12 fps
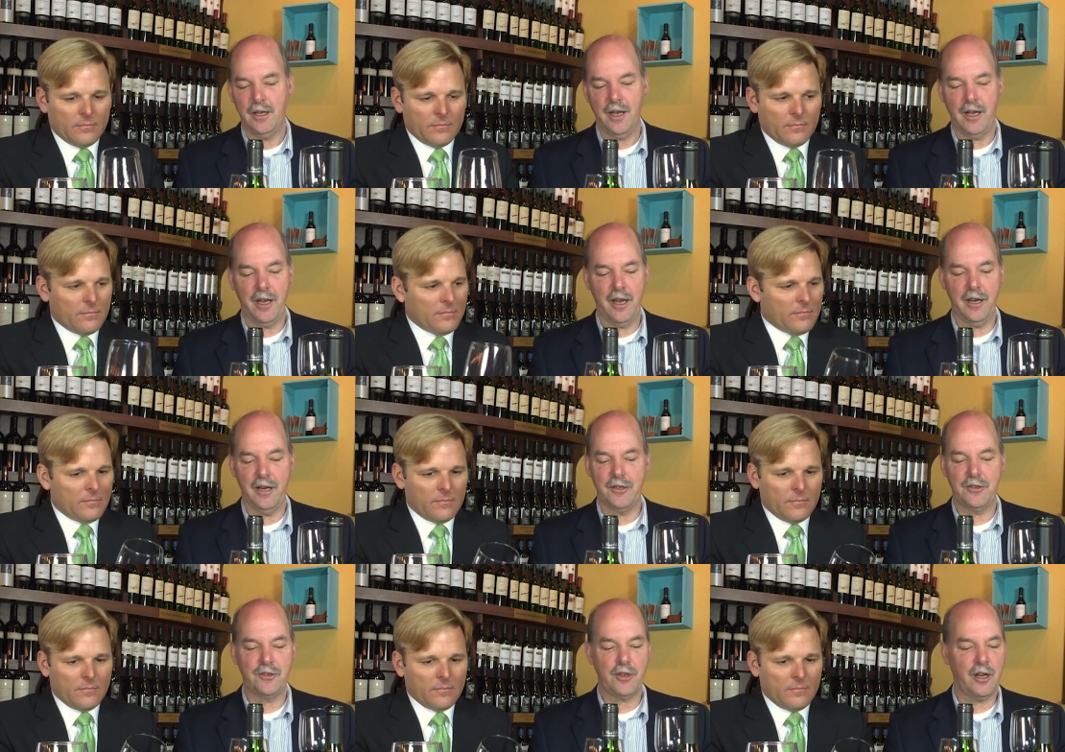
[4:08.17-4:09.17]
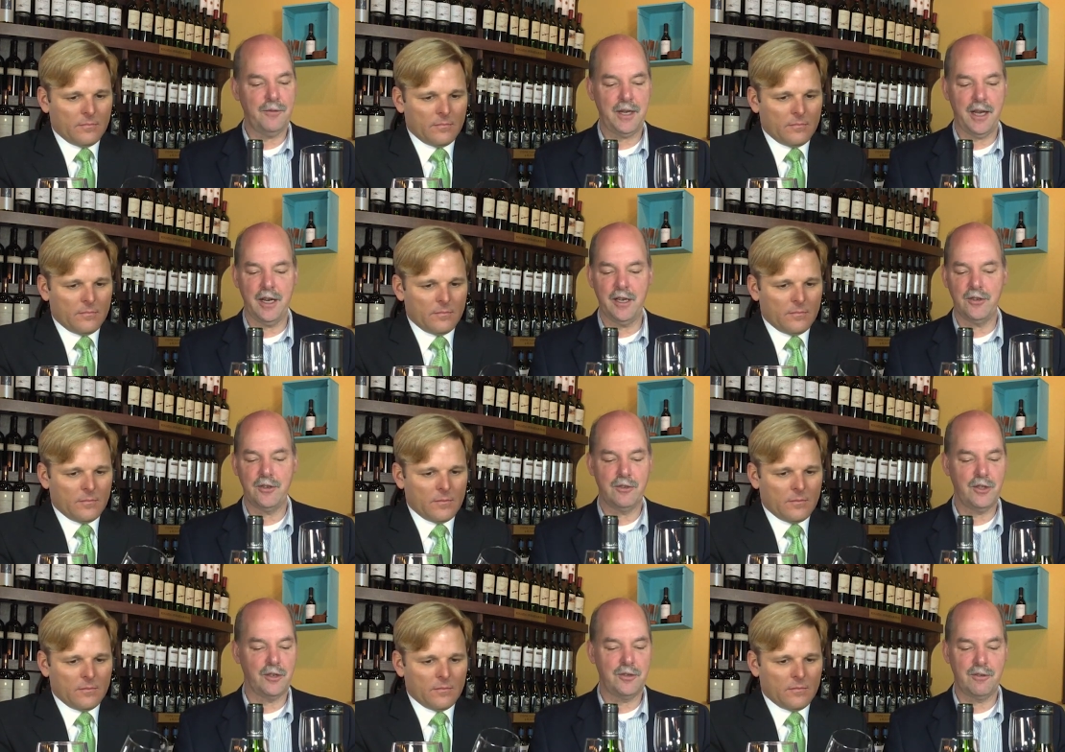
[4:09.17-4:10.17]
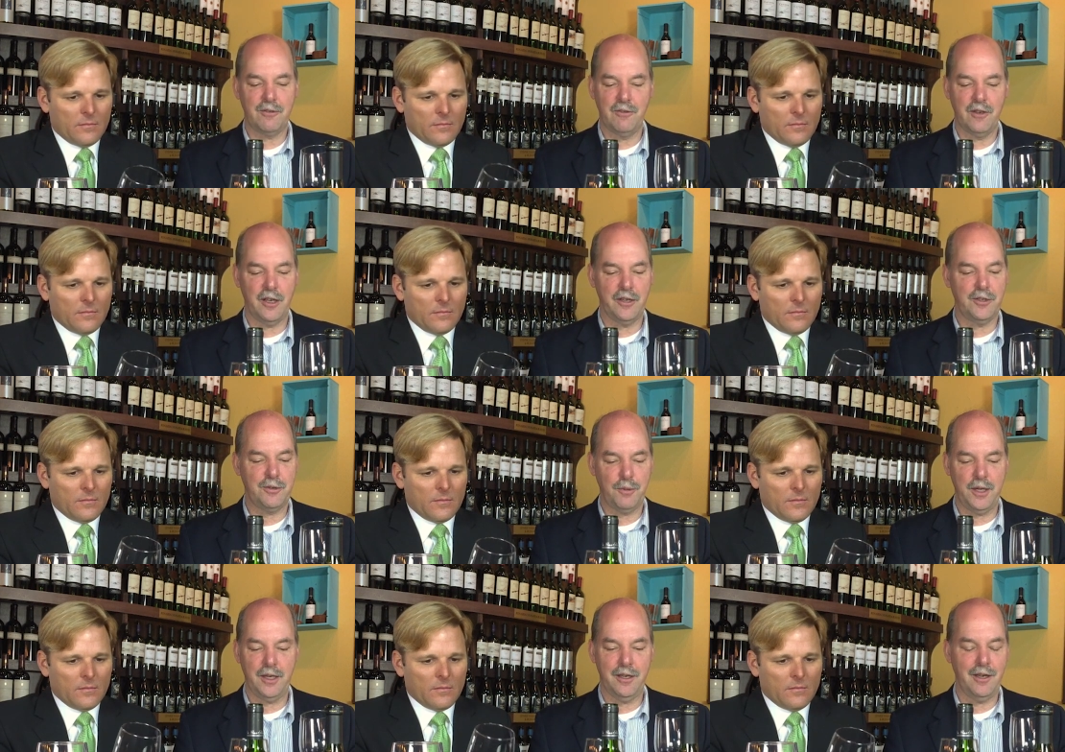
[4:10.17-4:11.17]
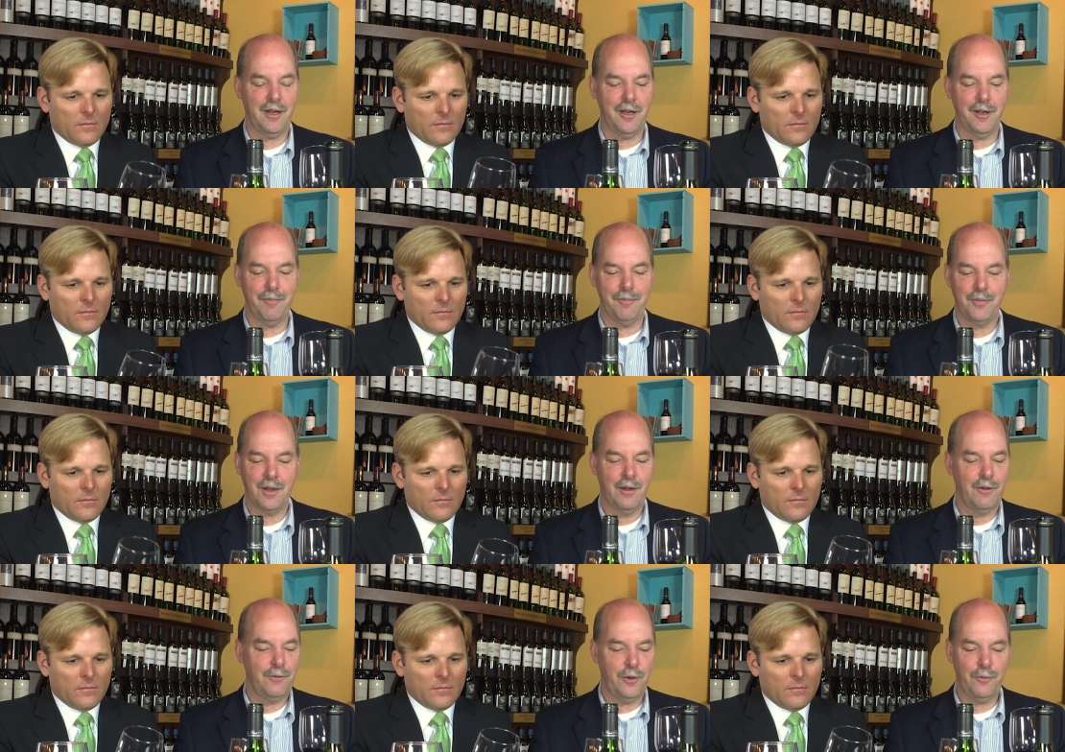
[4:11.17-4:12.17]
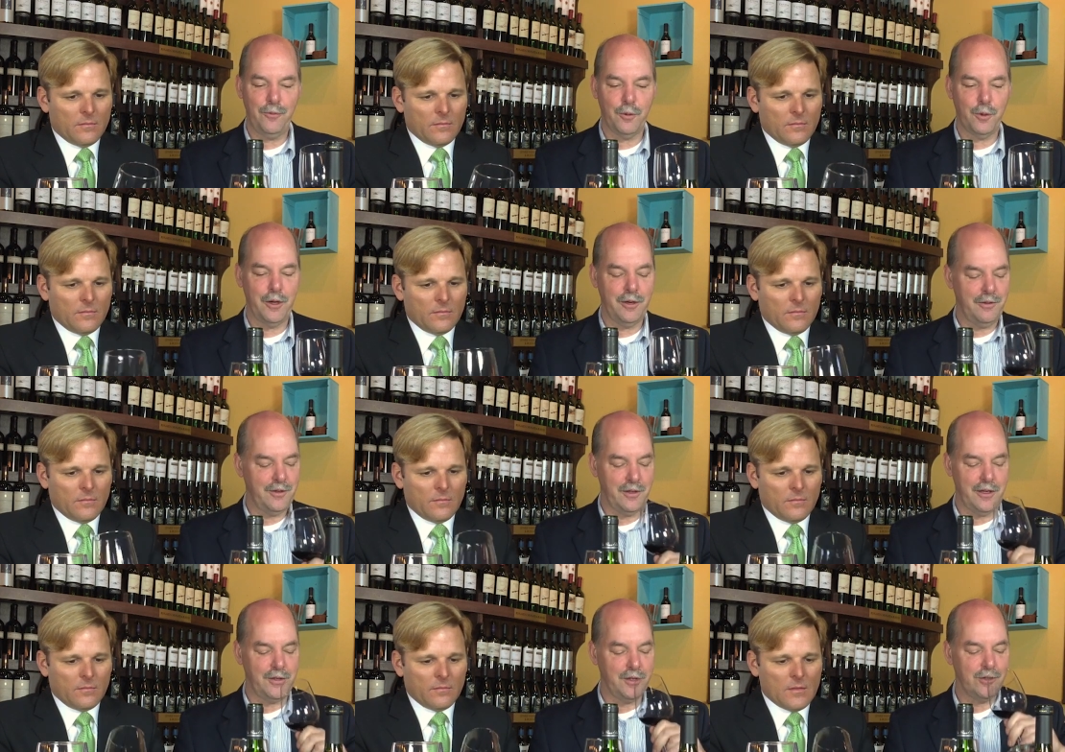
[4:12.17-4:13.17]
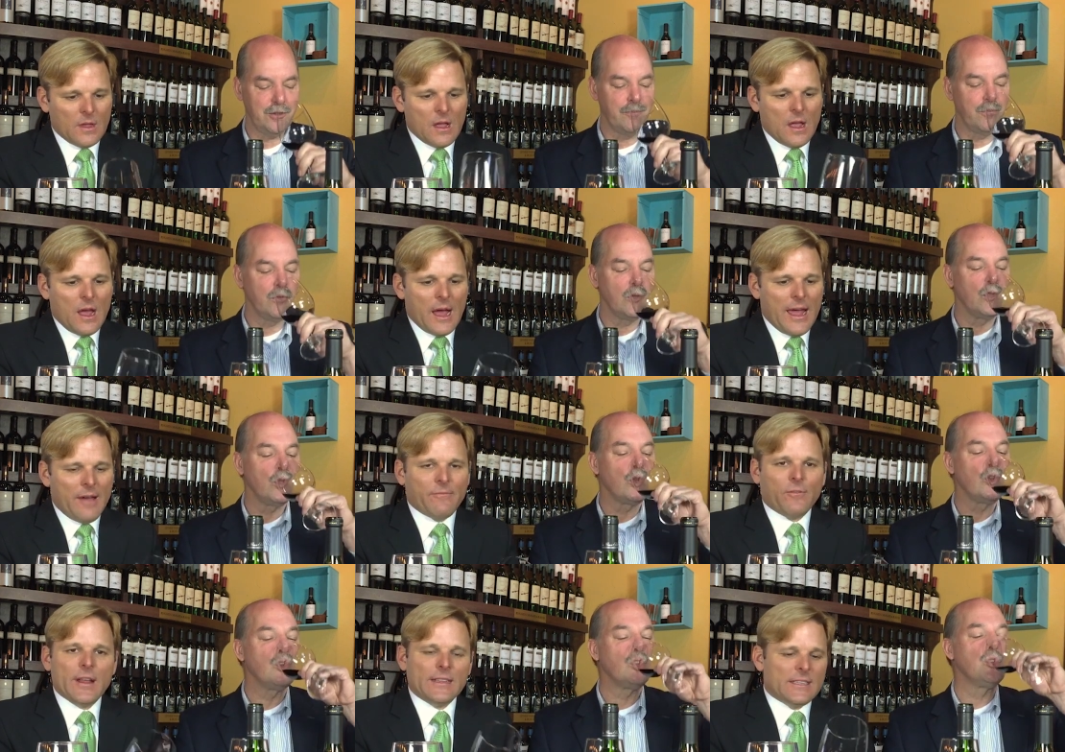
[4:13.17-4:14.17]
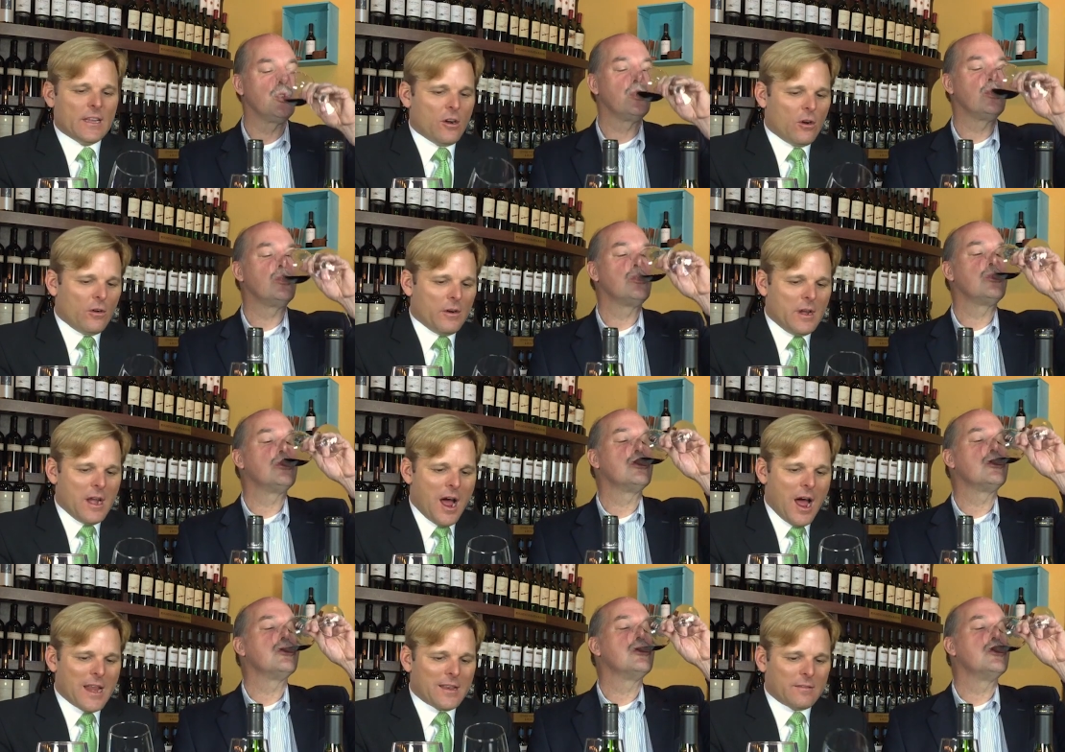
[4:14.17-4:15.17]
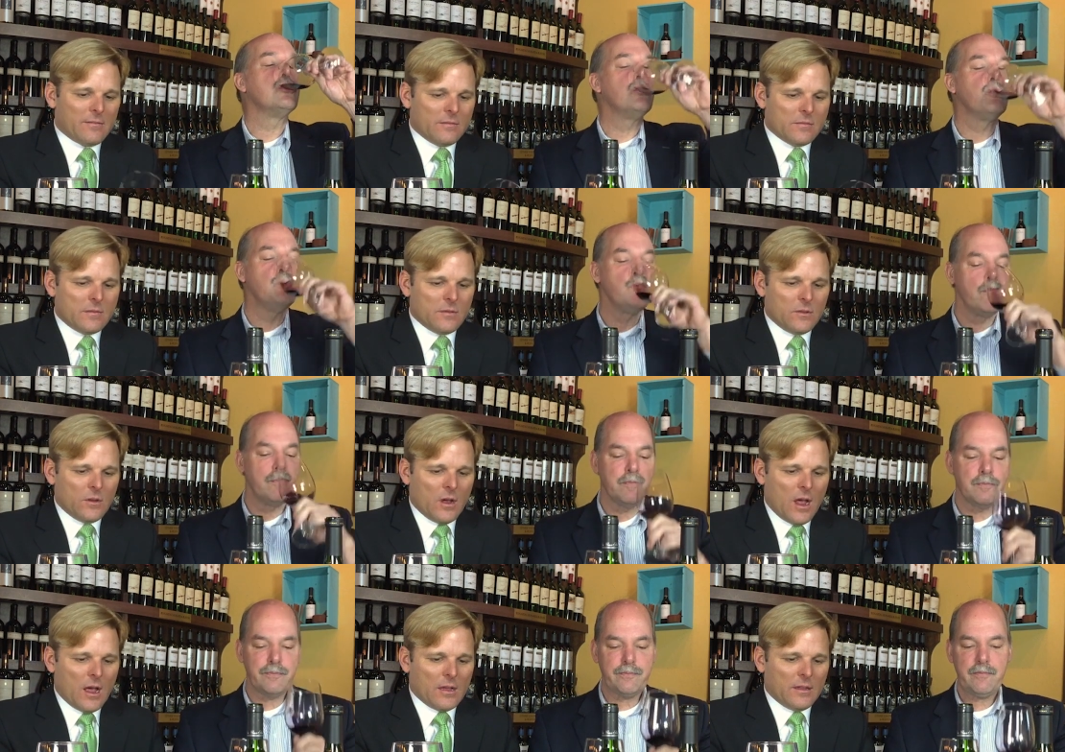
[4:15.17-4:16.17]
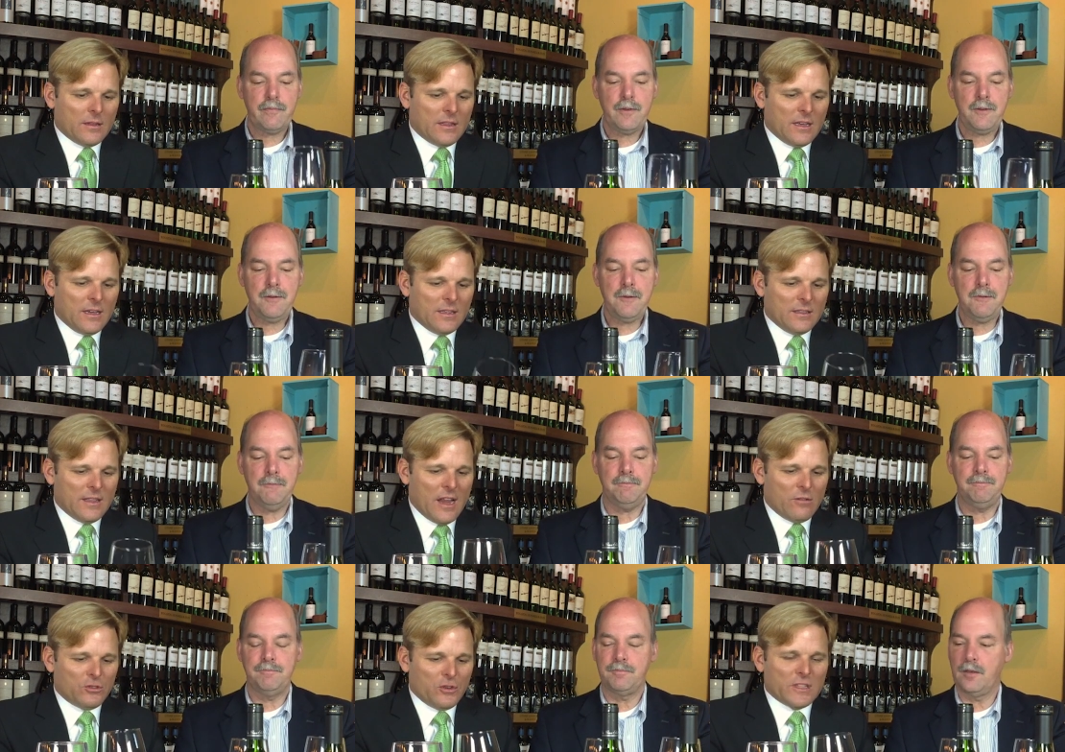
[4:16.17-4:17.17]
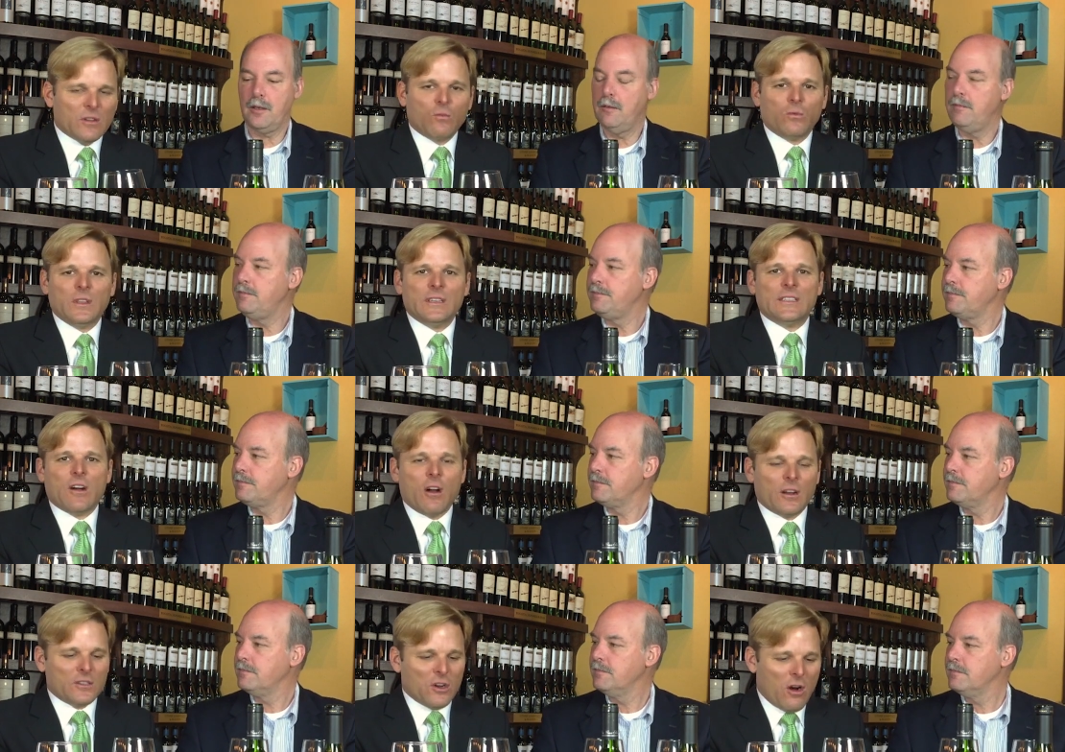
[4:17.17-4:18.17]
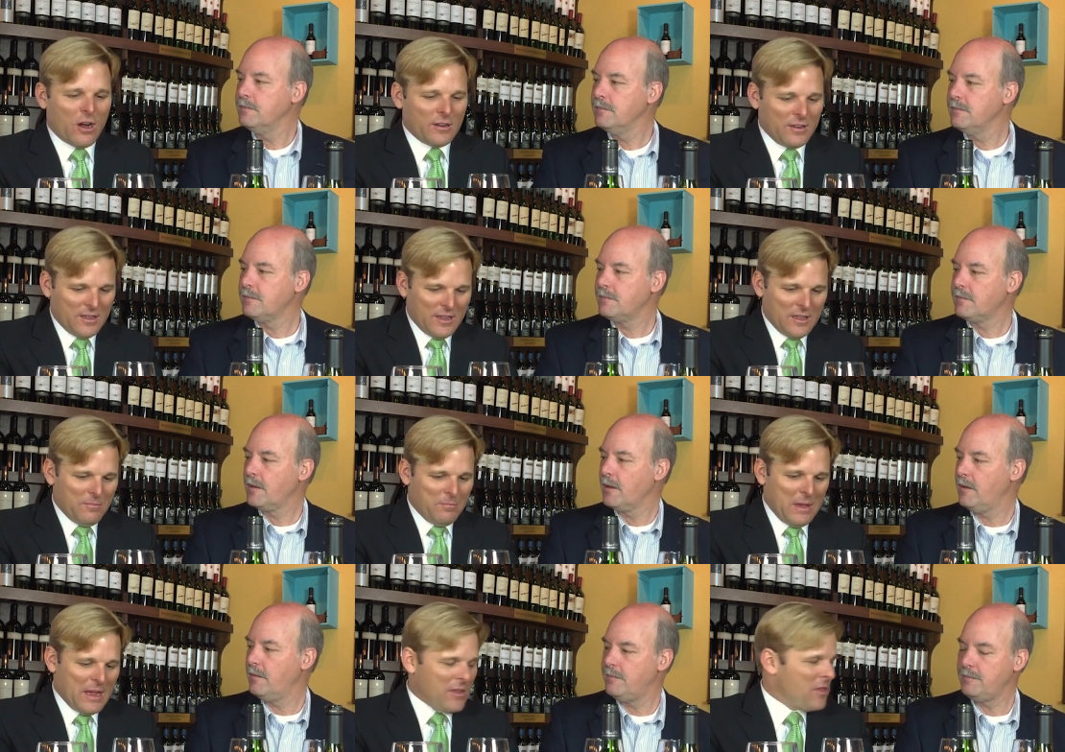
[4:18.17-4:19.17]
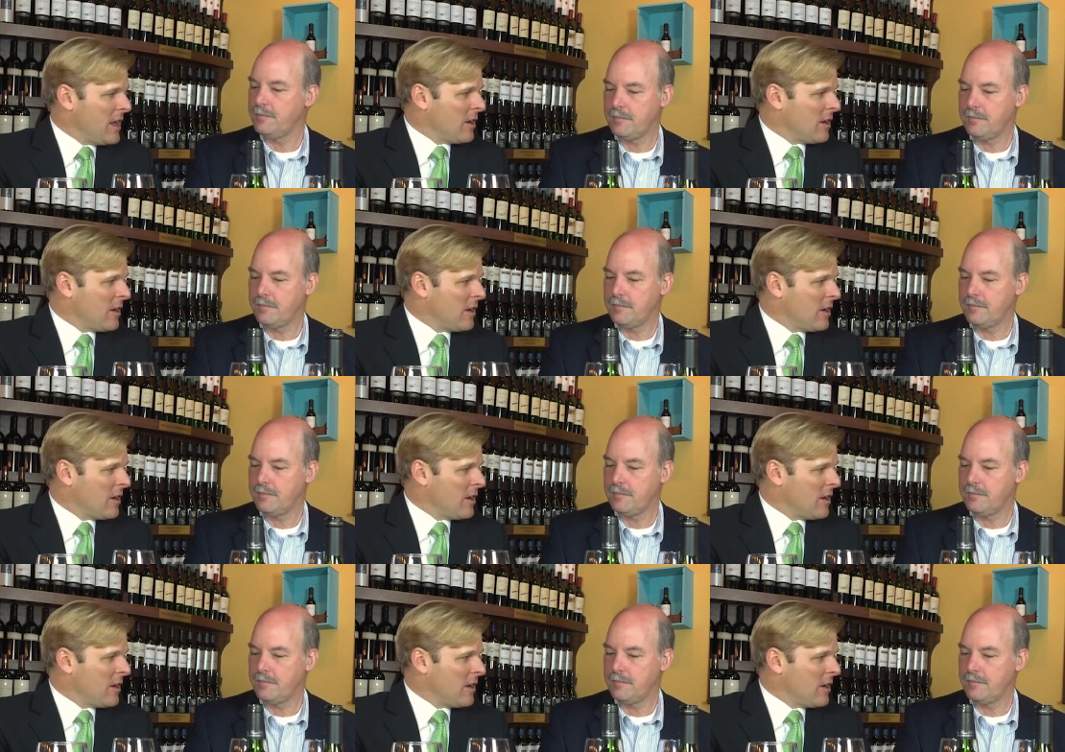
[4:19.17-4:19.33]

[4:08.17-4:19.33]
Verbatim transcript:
Speaker 1: Uh, and it's soft tannins, just really sweet, um, fruit-forward, delicious.
Speaker 2: I have friends that are not, uh, the, they don't drink the, the dark, dark, big, thick